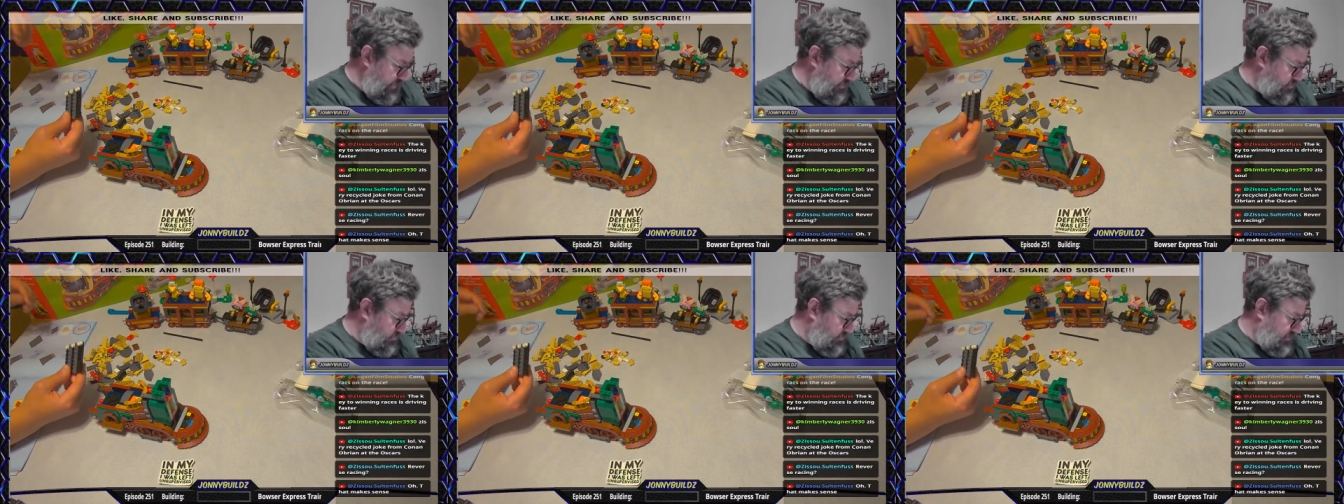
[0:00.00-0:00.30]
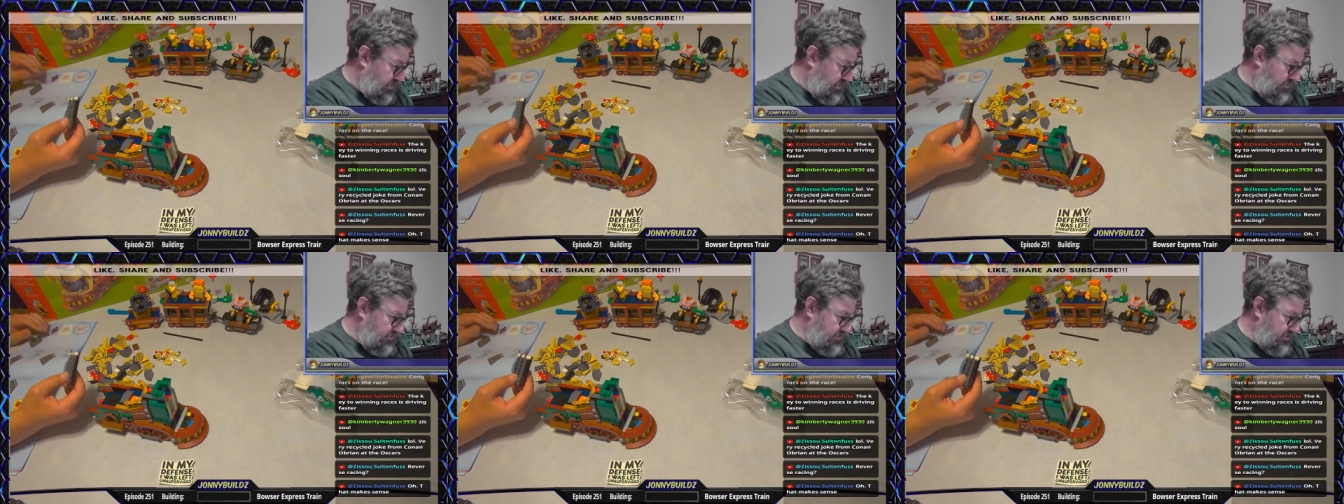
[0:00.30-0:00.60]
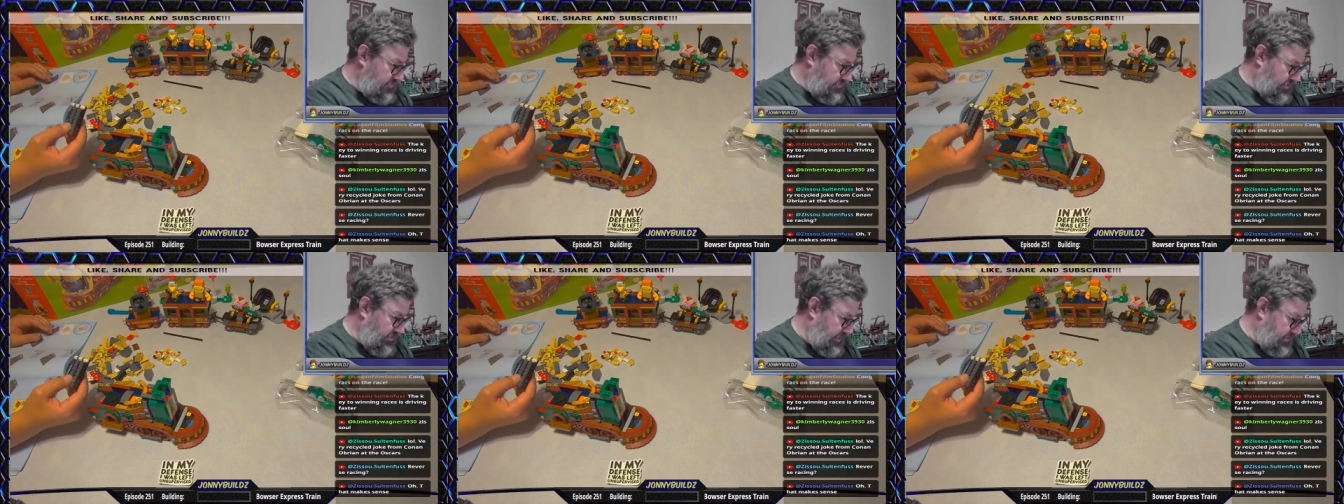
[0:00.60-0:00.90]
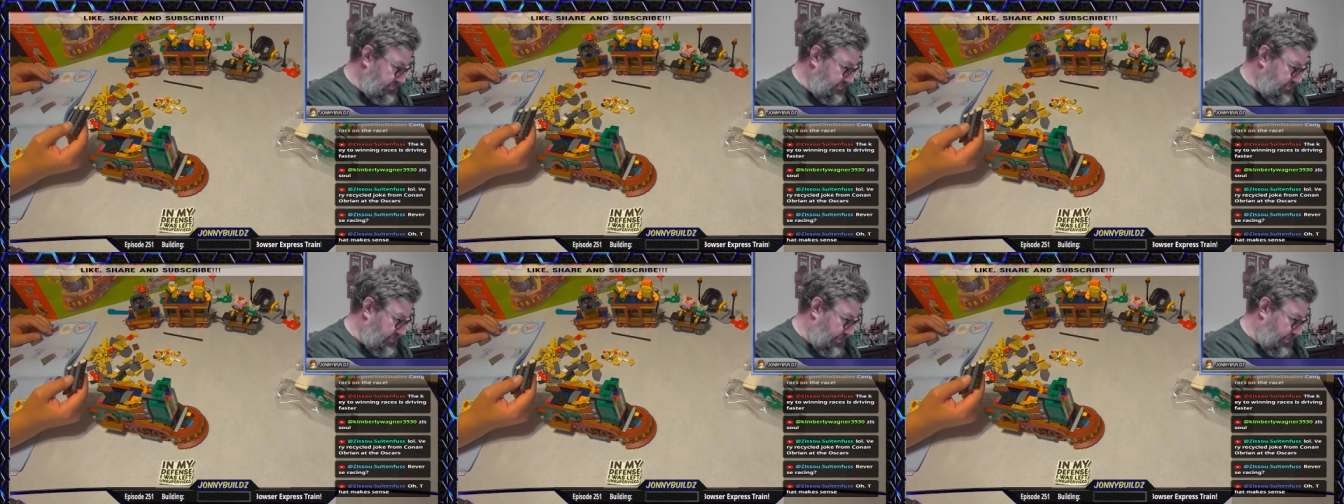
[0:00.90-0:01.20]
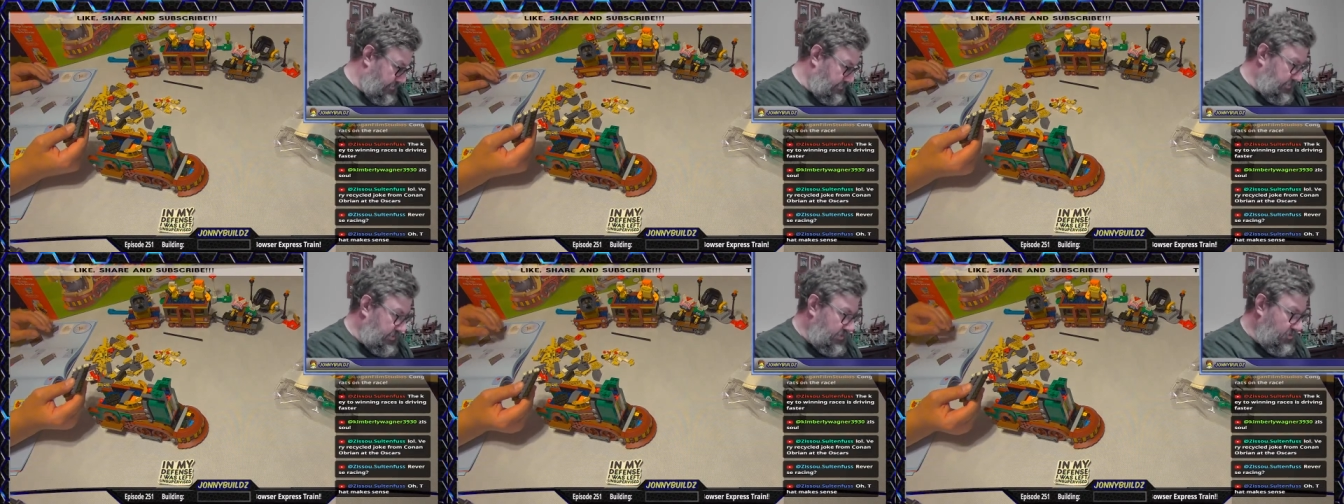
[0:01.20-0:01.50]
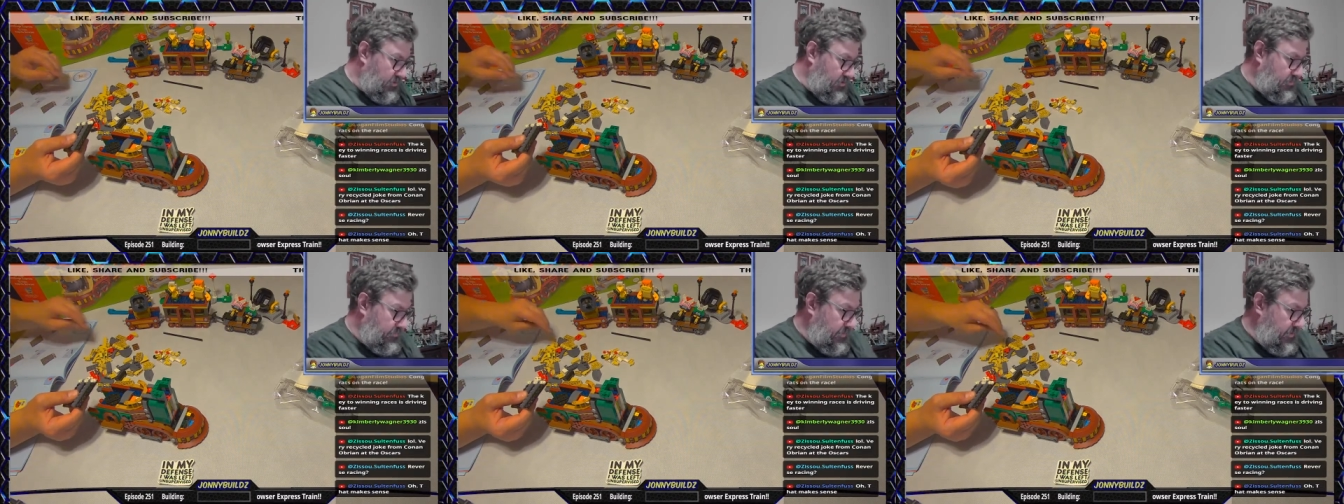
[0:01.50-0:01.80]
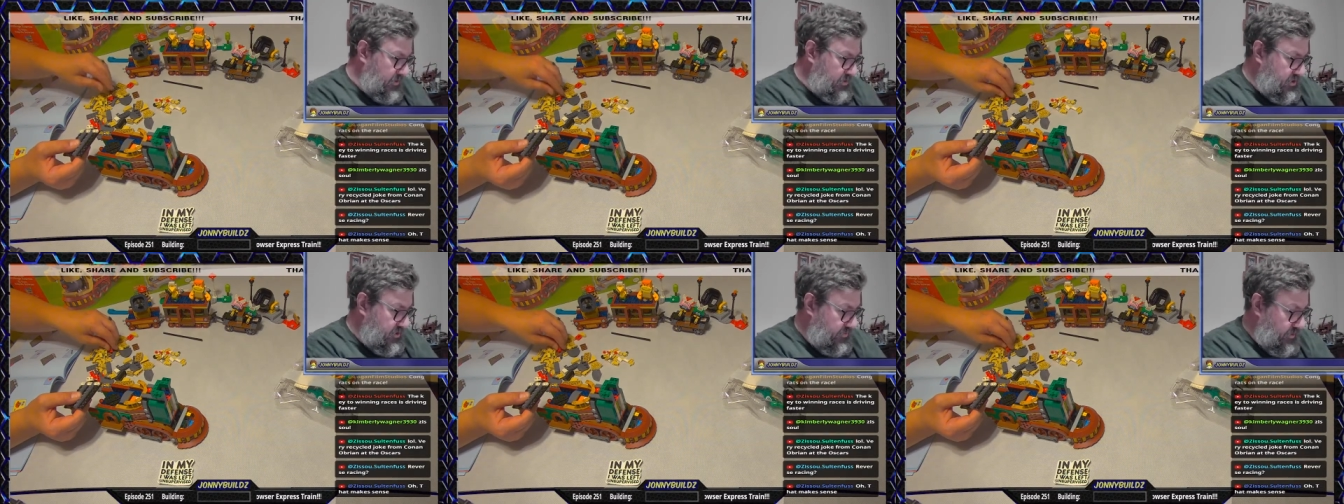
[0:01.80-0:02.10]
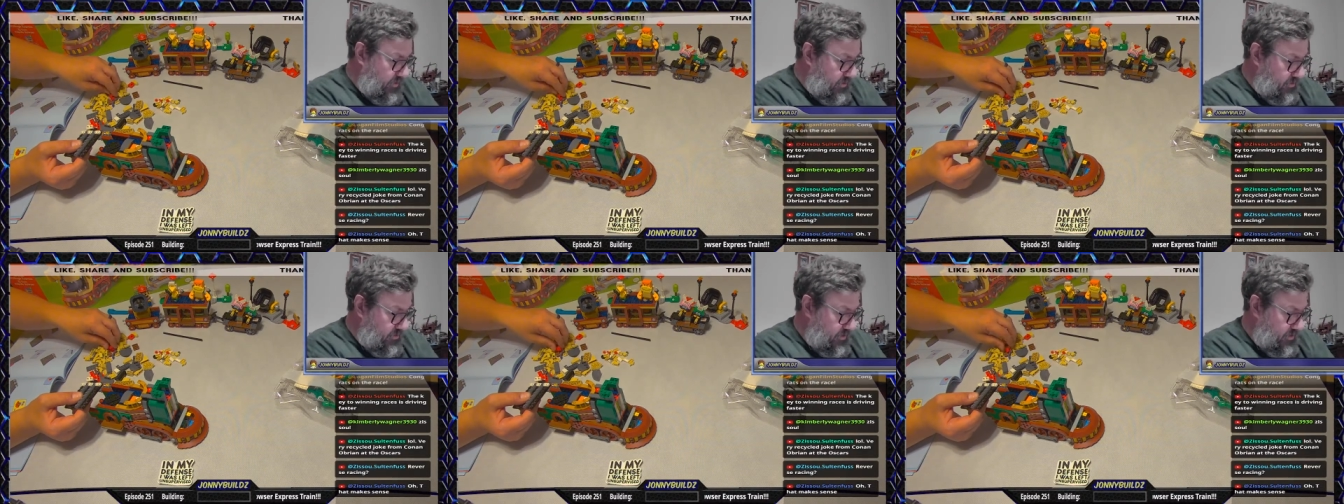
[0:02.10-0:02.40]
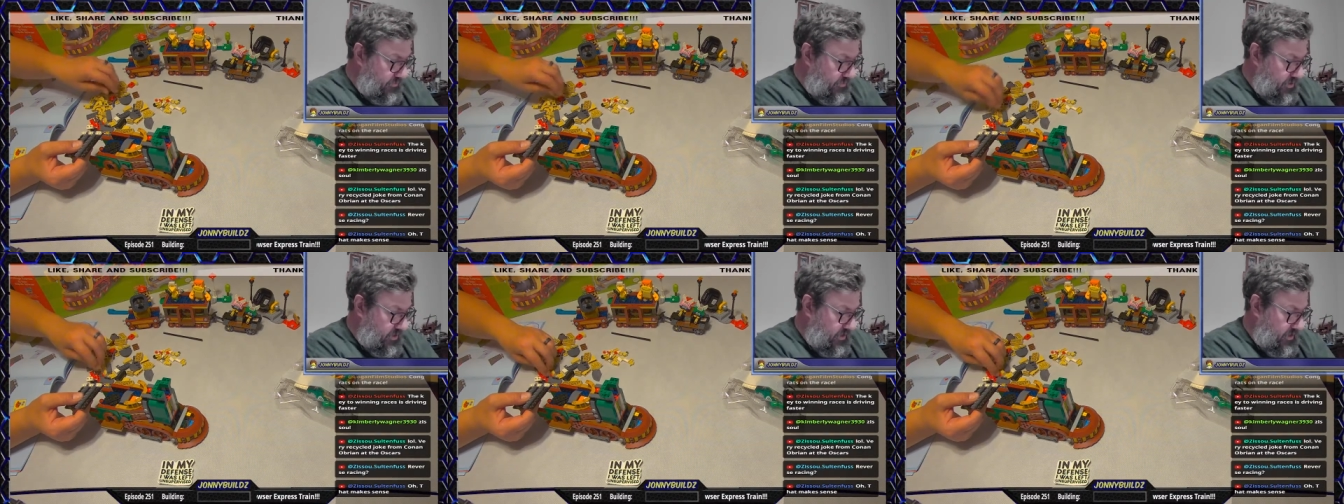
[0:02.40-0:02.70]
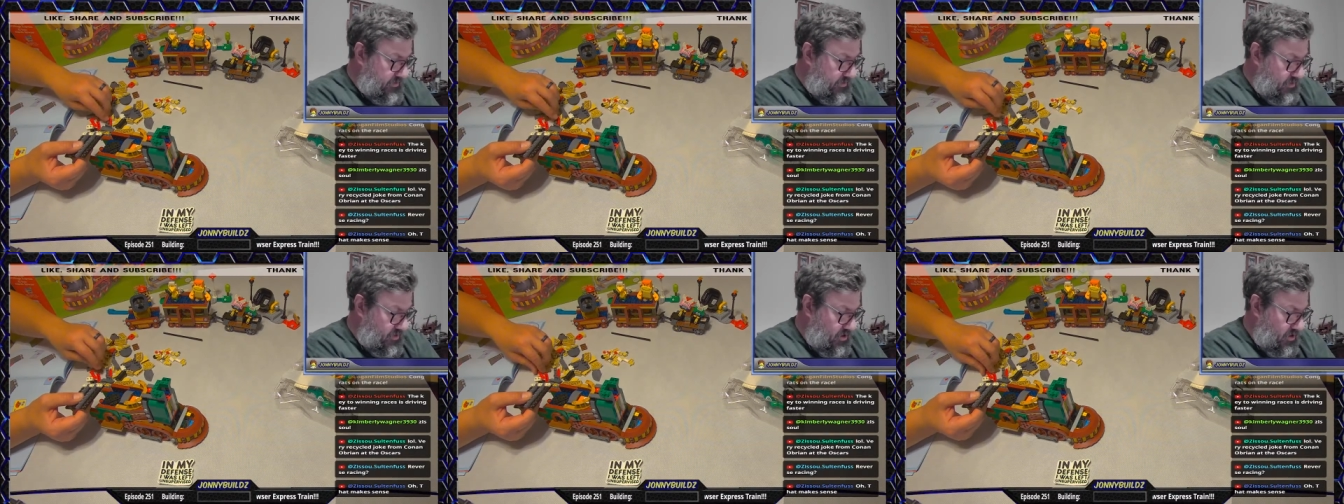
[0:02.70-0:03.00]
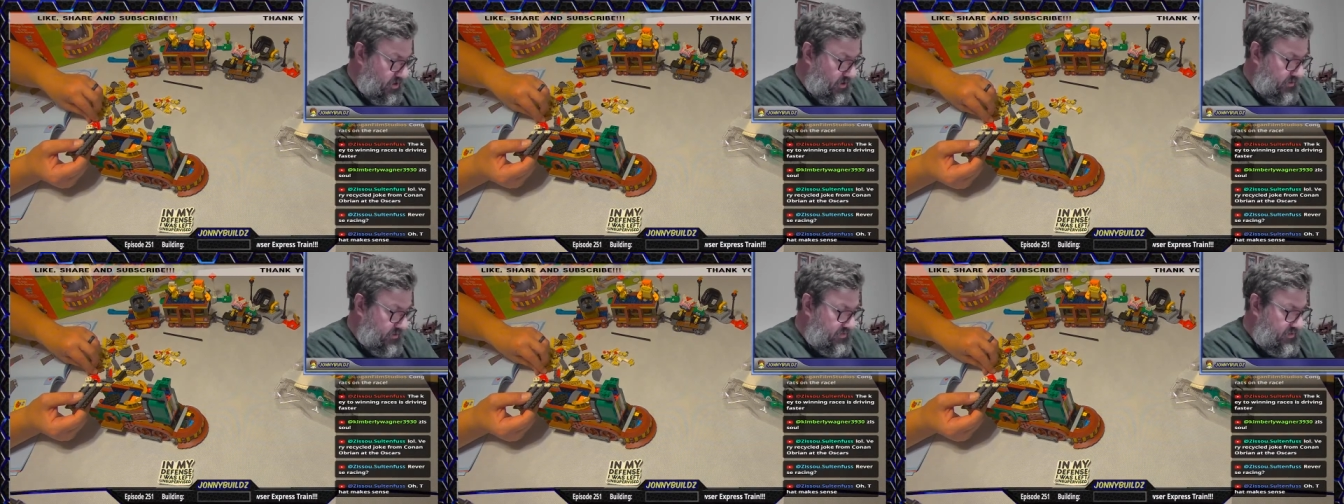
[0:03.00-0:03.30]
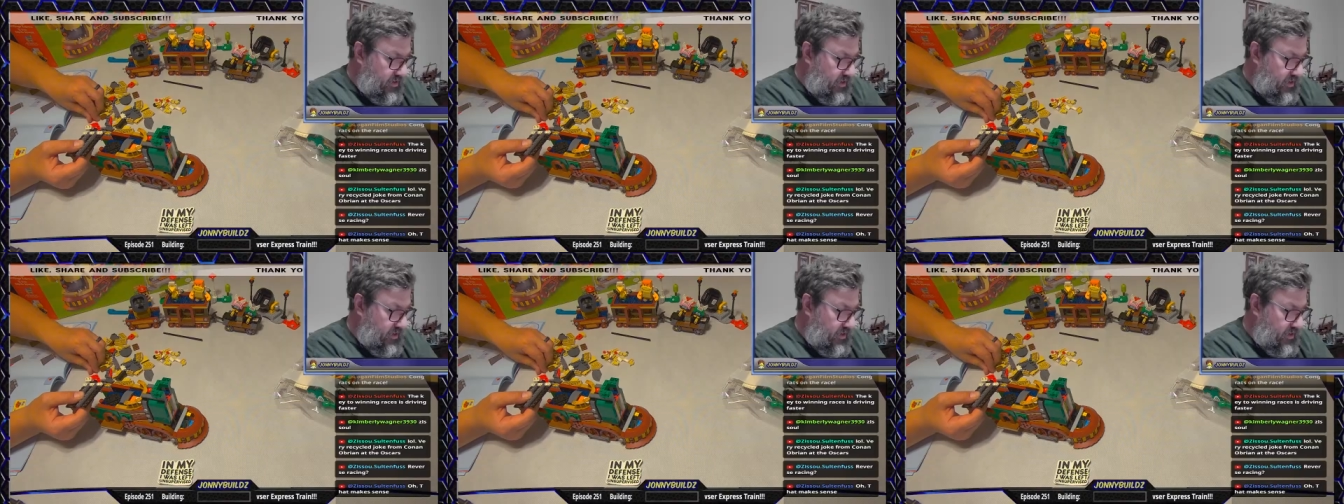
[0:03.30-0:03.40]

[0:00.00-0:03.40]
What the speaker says: which I was surprised at, but there were a bunch of other different kinds of cars.